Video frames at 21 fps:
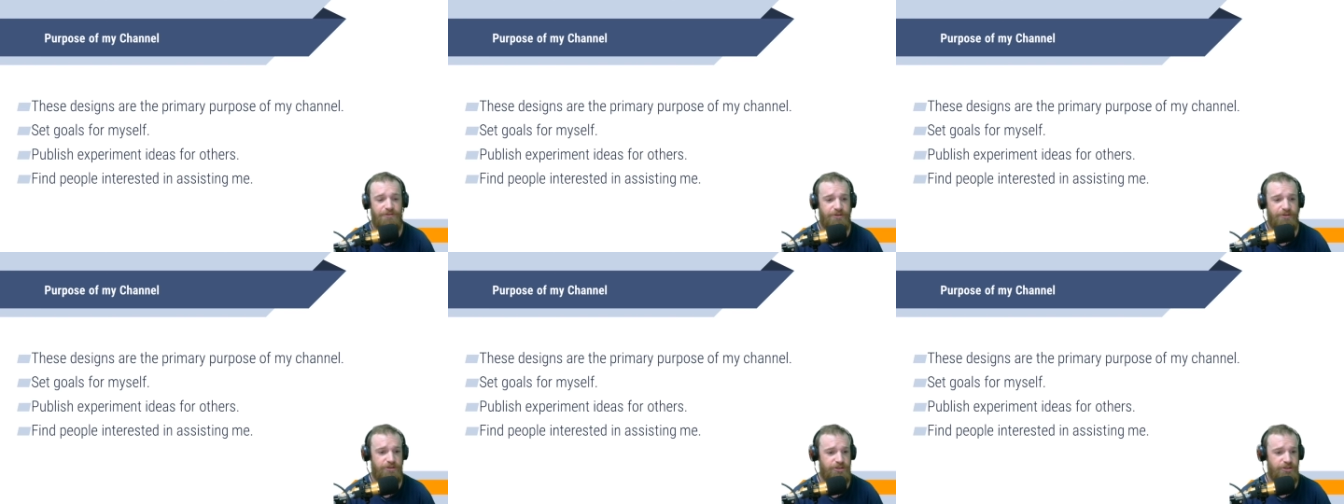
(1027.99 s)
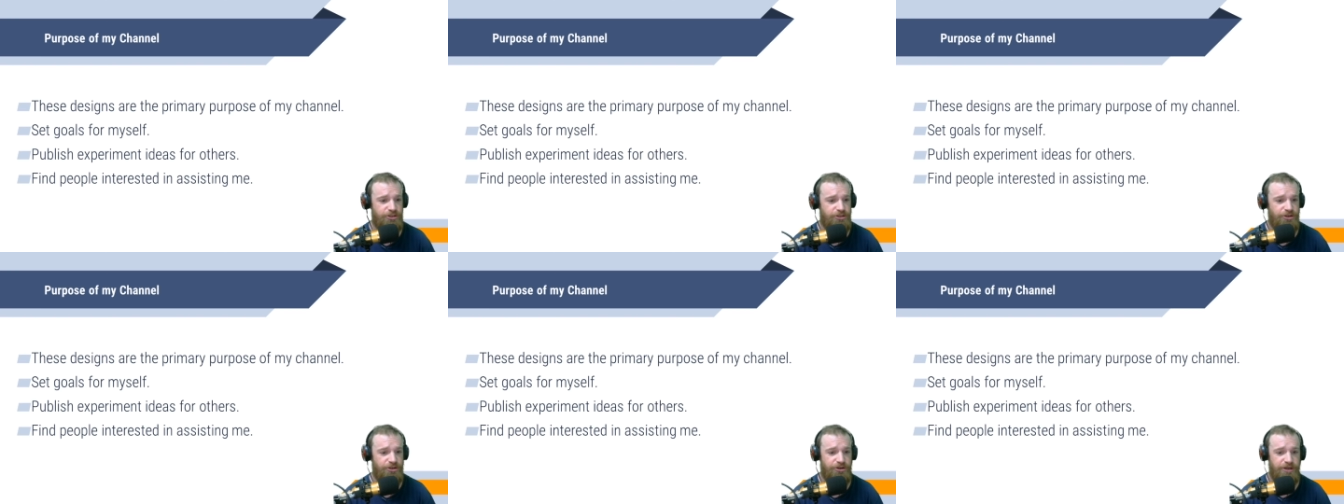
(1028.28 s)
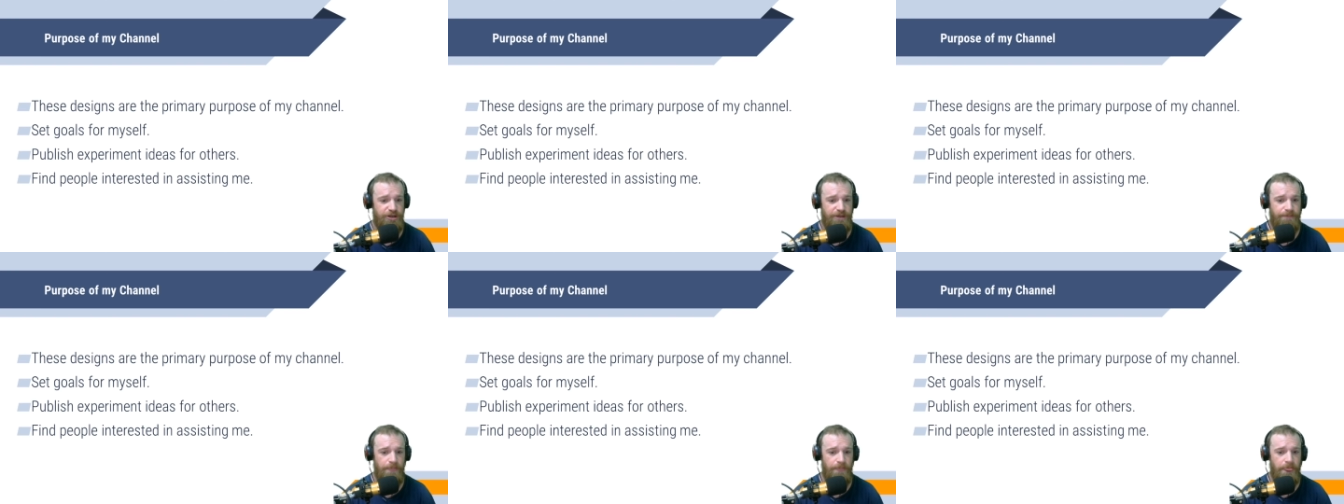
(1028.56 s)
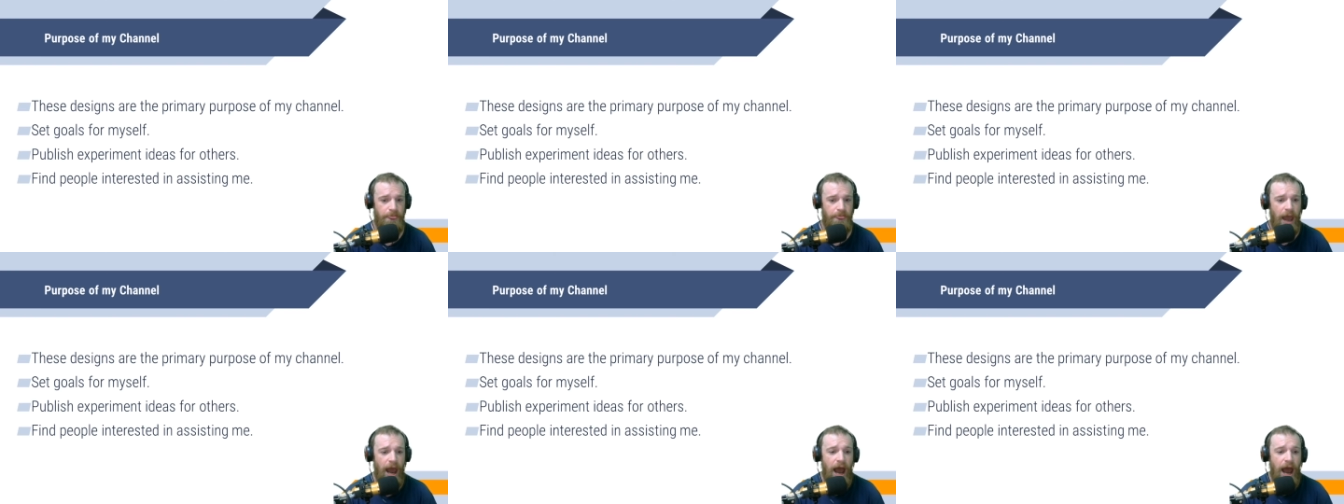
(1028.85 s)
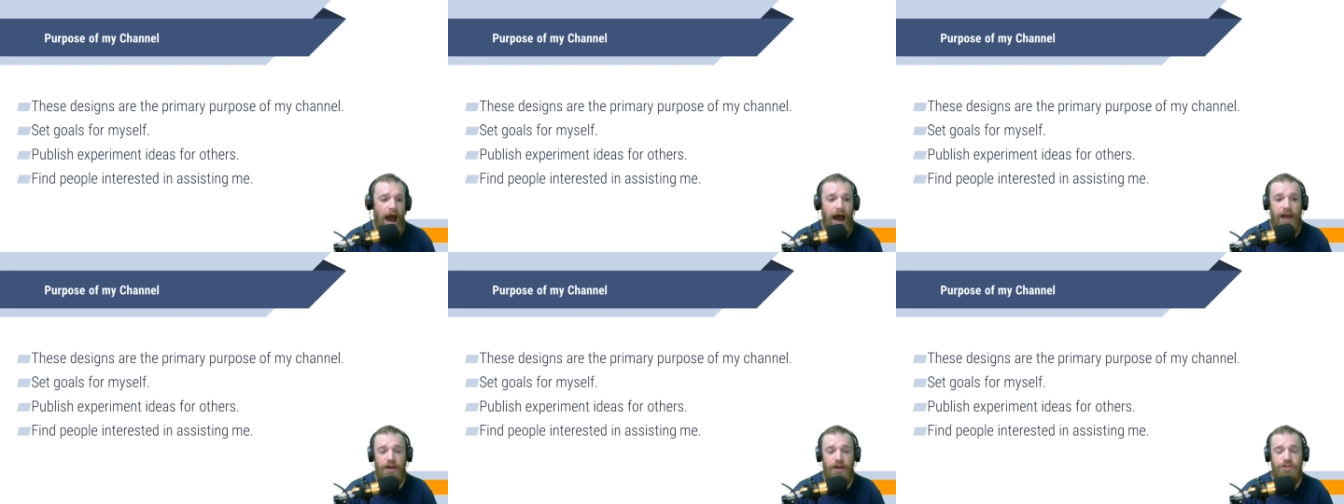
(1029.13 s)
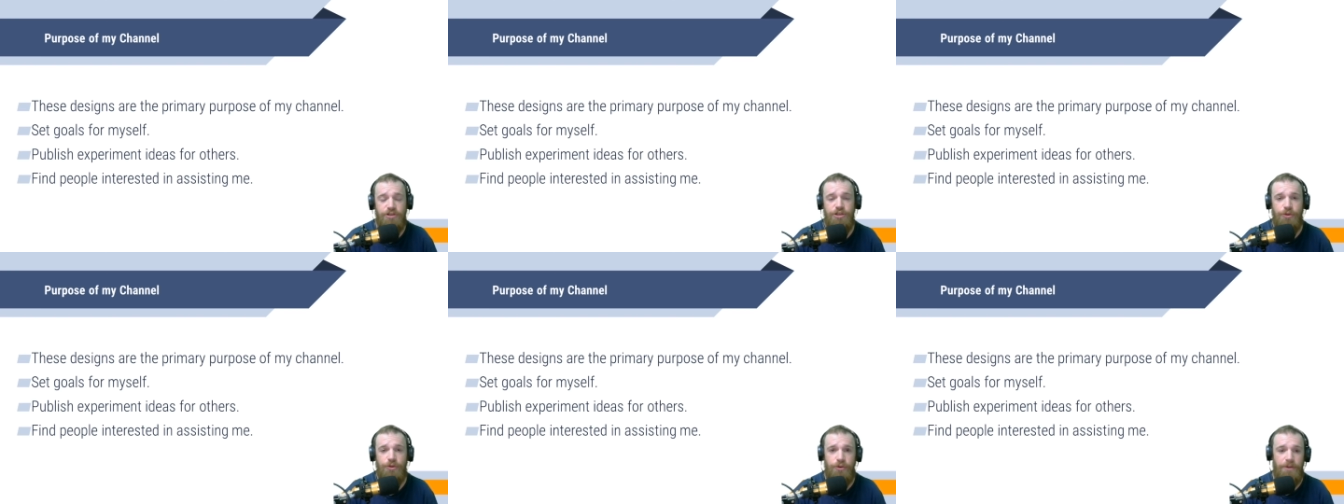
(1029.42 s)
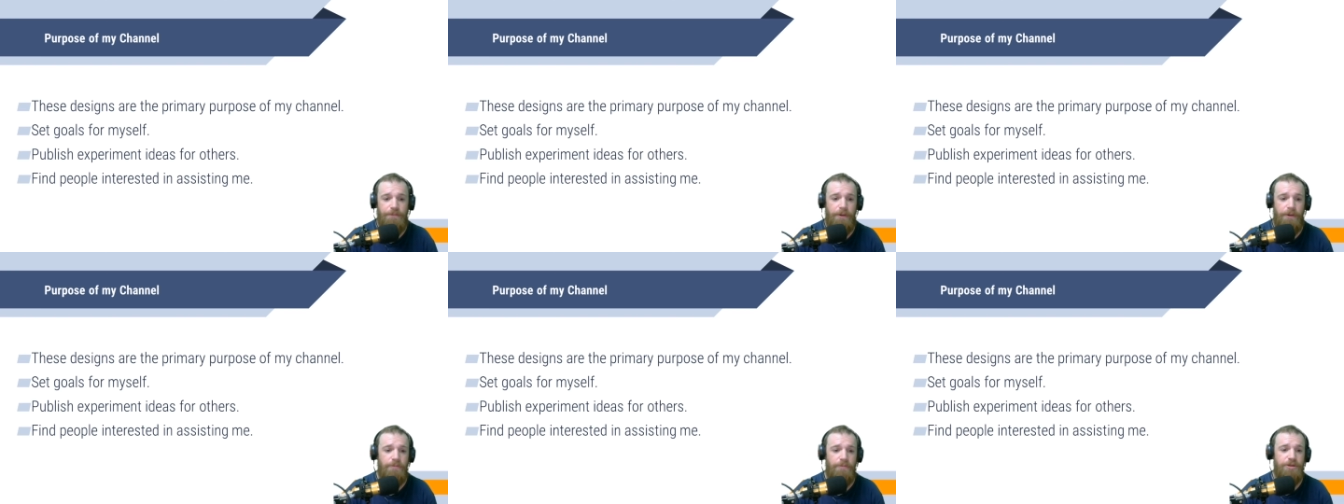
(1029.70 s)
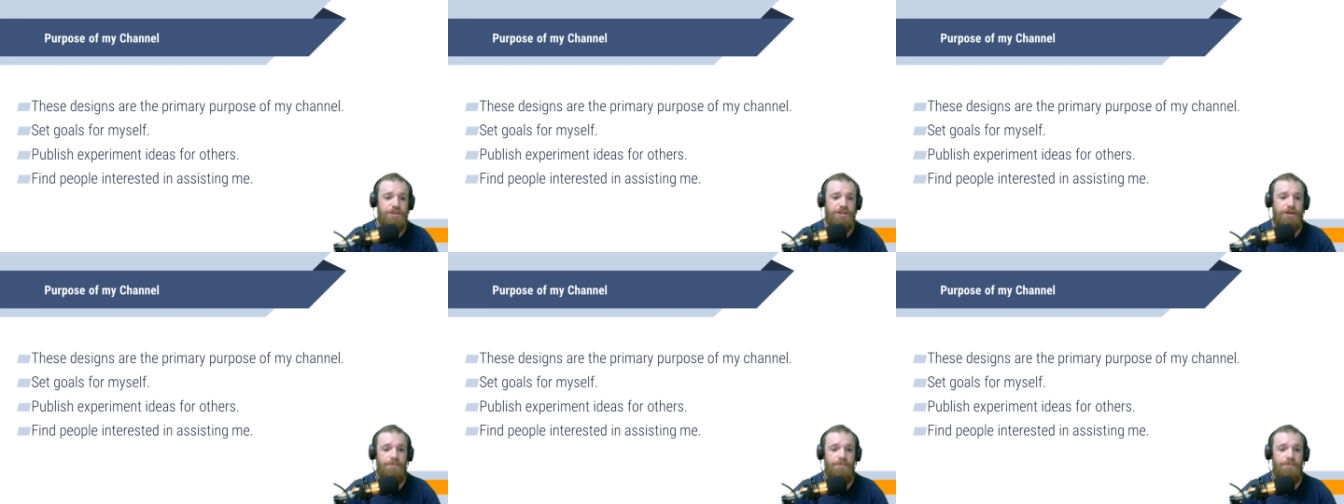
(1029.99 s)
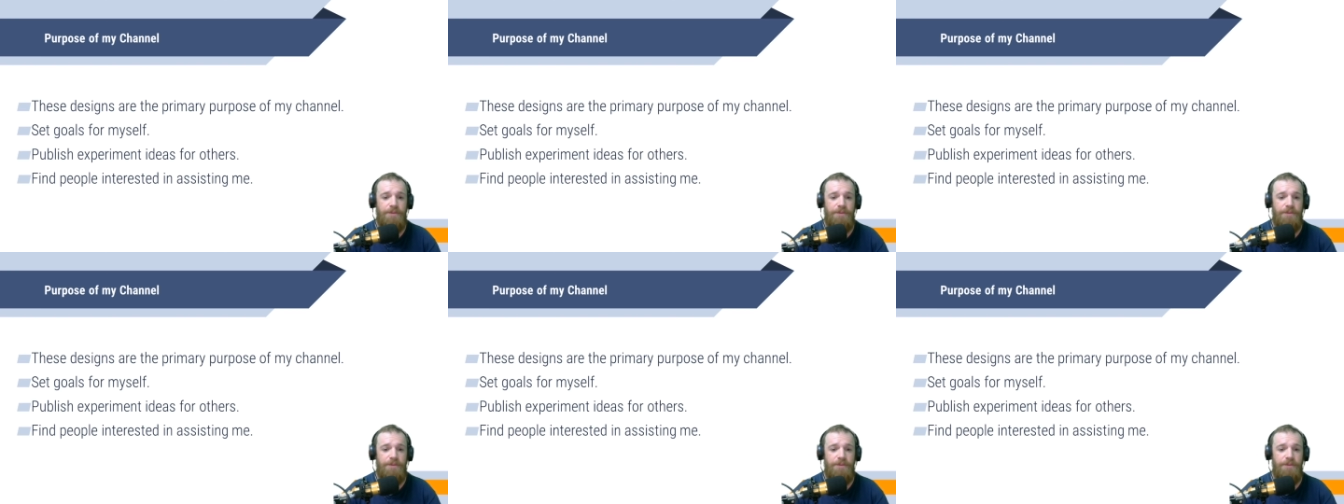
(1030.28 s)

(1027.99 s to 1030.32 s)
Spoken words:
on this journey. I also want to publish my